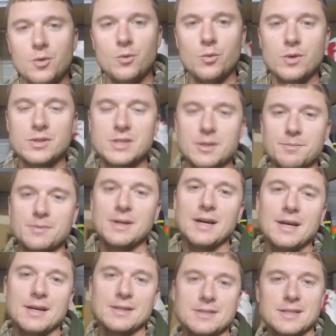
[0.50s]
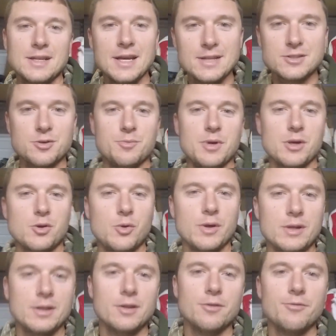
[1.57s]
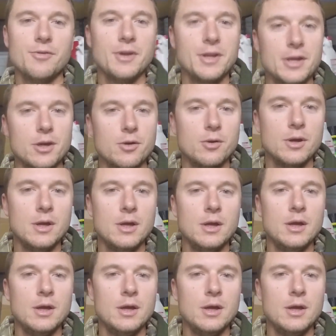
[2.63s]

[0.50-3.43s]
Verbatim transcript: What's up, guys? Today's gonna be a quick little video